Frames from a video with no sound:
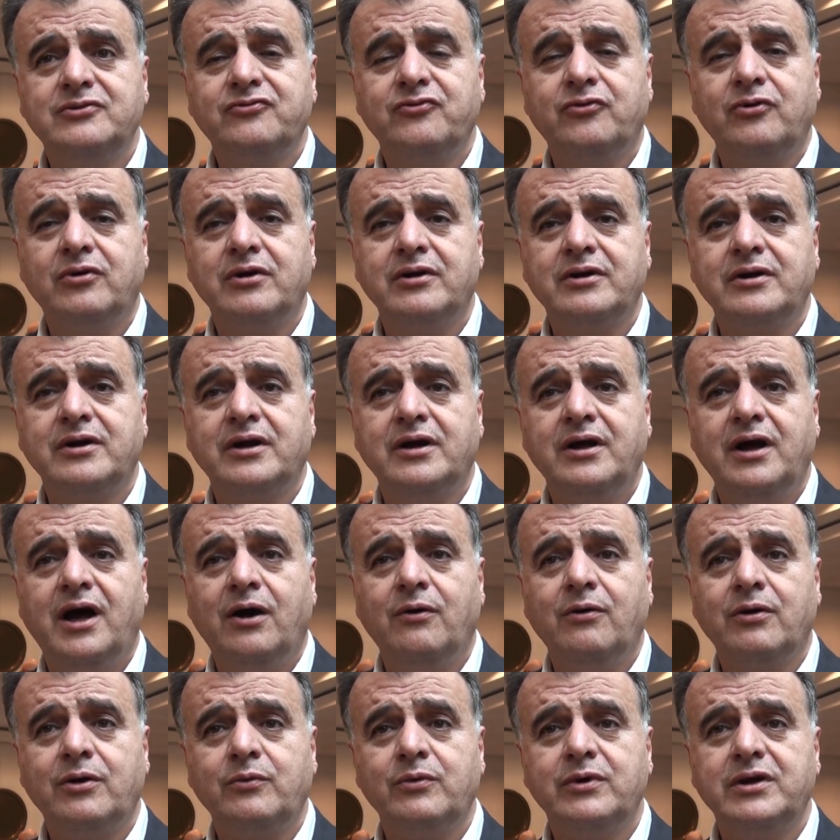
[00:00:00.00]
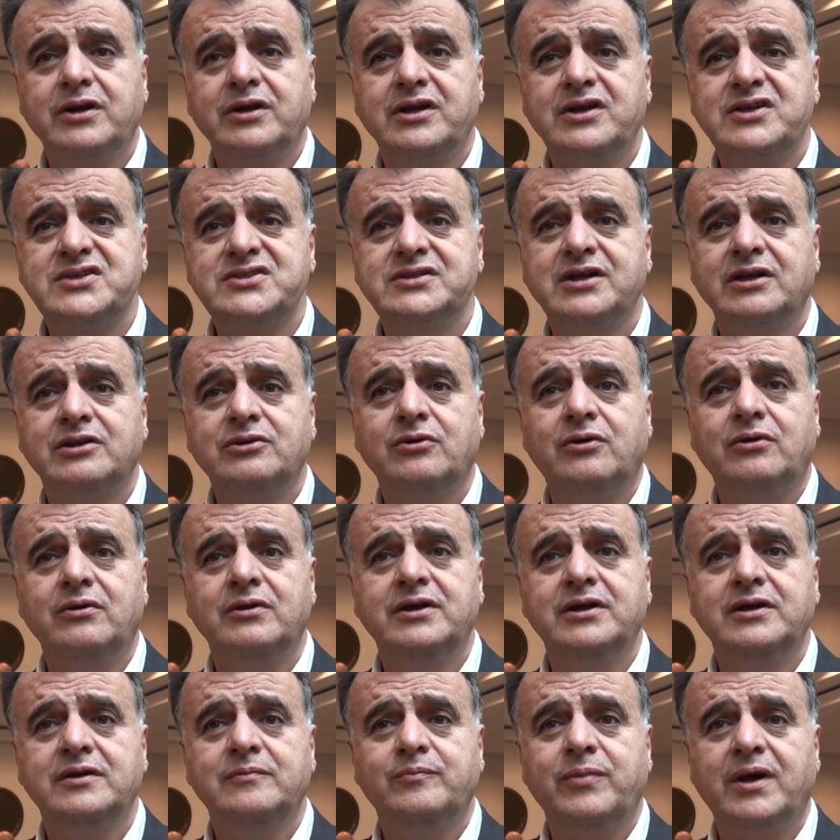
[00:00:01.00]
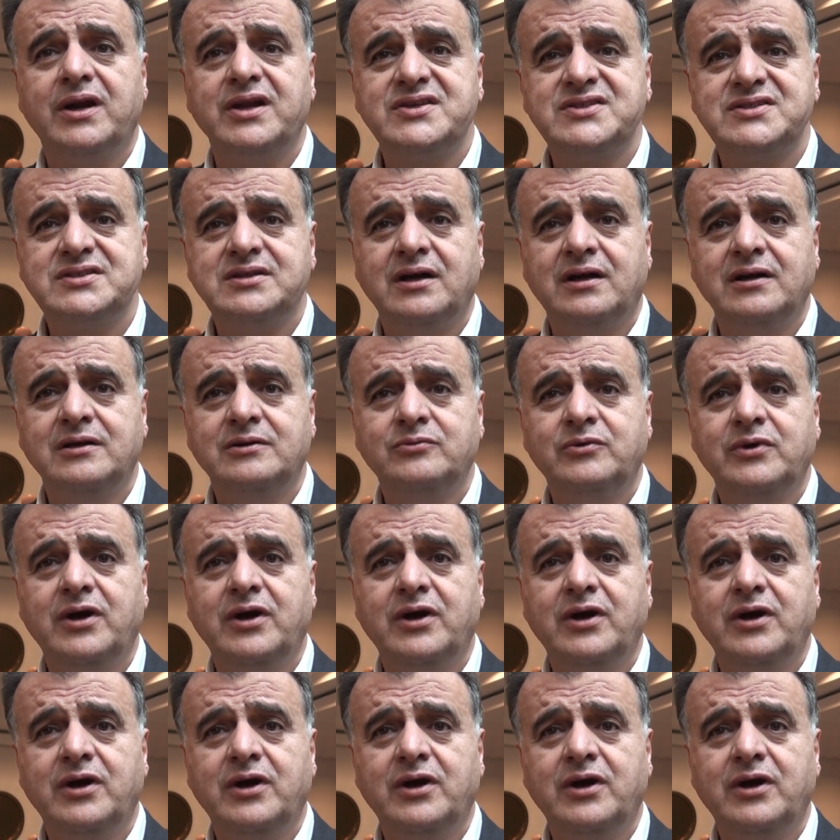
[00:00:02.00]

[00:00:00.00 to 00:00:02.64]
for our workers, not only in Palestine.